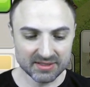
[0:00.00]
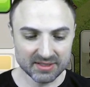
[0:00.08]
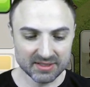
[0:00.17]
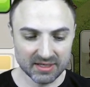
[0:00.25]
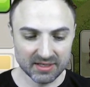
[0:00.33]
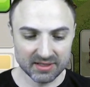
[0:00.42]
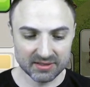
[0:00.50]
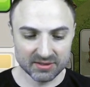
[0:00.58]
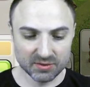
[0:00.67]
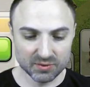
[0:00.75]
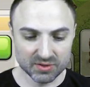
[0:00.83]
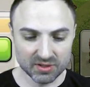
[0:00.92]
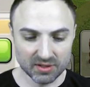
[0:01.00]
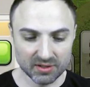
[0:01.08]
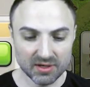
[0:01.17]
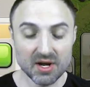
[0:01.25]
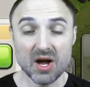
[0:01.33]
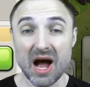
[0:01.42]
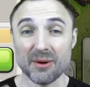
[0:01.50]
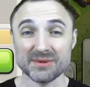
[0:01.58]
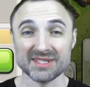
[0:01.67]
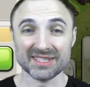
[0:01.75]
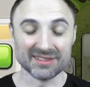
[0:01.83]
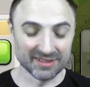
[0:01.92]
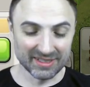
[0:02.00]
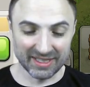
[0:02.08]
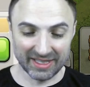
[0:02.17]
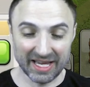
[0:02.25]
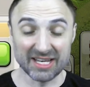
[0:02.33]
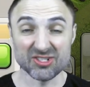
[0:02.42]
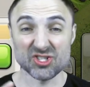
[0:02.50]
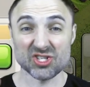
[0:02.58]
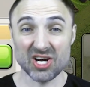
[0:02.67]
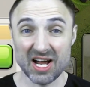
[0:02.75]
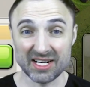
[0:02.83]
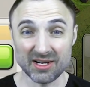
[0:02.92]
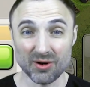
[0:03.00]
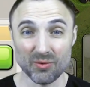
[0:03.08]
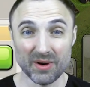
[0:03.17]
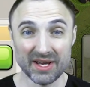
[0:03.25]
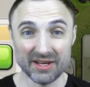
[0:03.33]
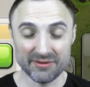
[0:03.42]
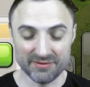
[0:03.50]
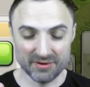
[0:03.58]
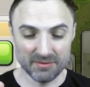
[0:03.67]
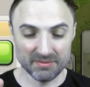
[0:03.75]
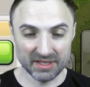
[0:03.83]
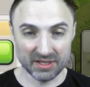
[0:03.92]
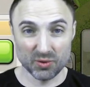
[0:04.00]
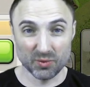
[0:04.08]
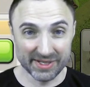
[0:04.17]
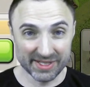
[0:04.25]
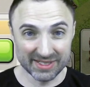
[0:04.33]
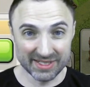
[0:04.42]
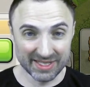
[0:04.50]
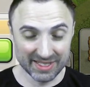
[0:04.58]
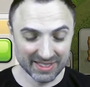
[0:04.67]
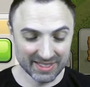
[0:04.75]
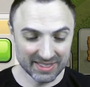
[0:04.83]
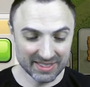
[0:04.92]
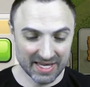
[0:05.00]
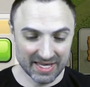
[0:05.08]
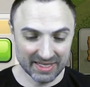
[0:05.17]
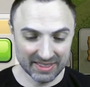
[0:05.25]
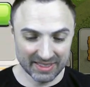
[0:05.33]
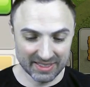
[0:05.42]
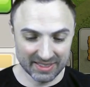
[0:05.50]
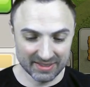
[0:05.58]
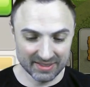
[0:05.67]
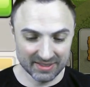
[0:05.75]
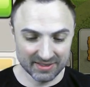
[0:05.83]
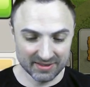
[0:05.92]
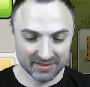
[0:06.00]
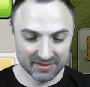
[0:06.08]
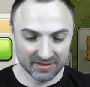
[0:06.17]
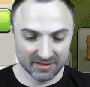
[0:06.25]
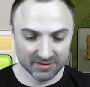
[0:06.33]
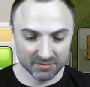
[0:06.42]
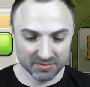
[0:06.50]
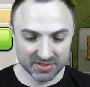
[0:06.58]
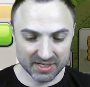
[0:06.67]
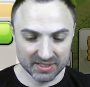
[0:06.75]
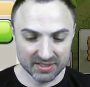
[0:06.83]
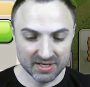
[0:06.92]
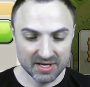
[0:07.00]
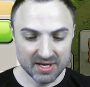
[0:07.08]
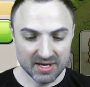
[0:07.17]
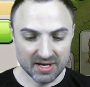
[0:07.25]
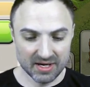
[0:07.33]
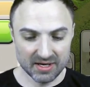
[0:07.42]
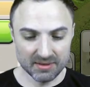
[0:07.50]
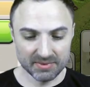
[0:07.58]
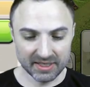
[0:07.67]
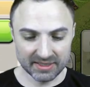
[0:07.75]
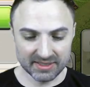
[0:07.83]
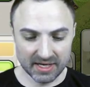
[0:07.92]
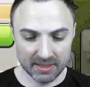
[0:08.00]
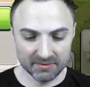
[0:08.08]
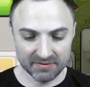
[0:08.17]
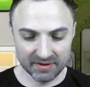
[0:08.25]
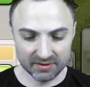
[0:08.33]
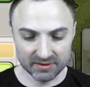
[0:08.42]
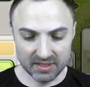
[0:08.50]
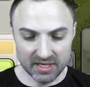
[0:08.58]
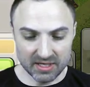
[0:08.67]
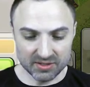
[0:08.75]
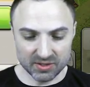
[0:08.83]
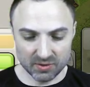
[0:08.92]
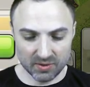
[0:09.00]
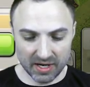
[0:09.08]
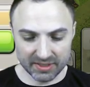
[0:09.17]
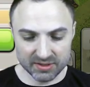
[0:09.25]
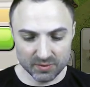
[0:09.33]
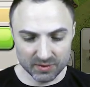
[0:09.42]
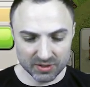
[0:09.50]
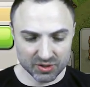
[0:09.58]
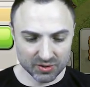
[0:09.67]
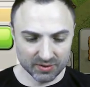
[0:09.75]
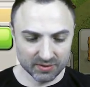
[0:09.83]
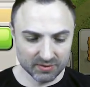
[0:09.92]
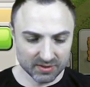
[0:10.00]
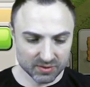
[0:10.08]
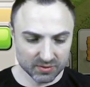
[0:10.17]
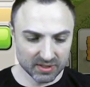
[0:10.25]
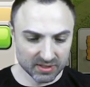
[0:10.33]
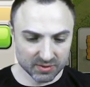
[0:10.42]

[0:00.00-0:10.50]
2-star, I was literally like a shot away from the queen hitting it and getting the 100%, but I time failed. So I do want to show you this